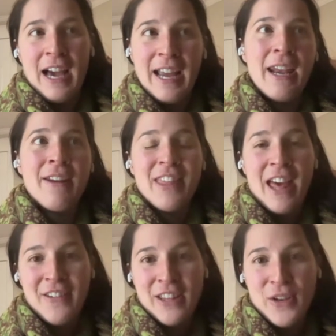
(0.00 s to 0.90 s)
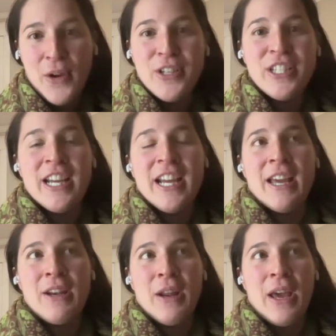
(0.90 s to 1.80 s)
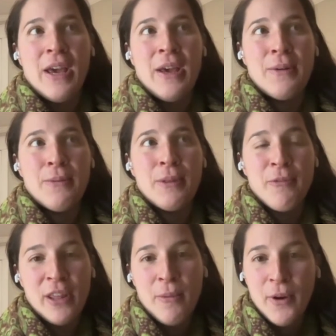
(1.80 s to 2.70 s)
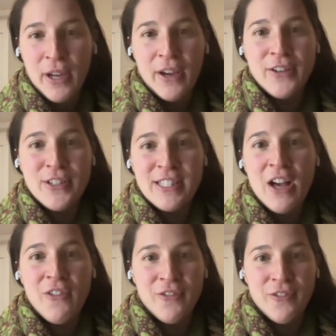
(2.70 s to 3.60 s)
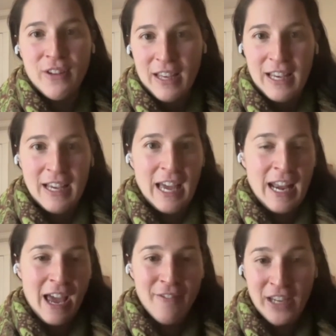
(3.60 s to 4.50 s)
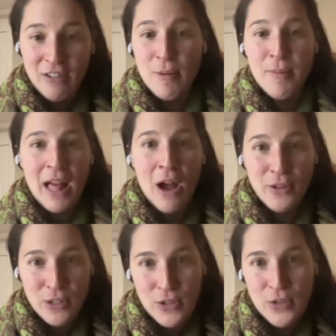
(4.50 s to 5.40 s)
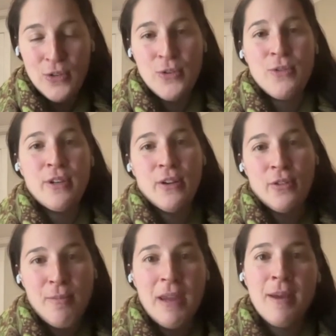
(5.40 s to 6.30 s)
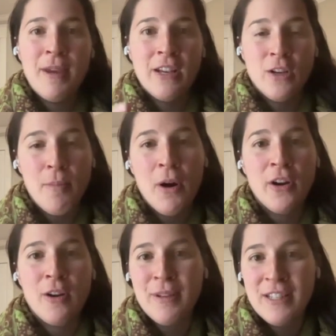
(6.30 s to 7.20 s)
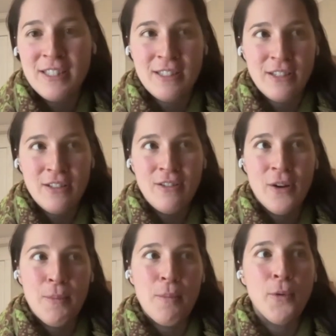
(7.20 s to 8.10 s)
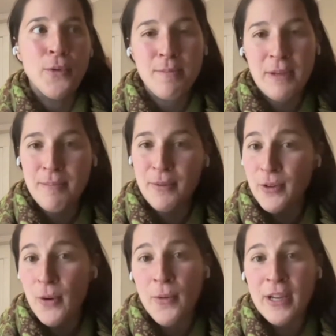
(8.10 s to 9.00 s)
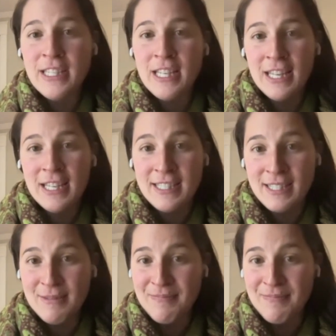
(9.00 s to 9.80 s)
again of having the coaching and and with really working on yourself and having it ripple out to you know the baby and your partner because you know most people you go into this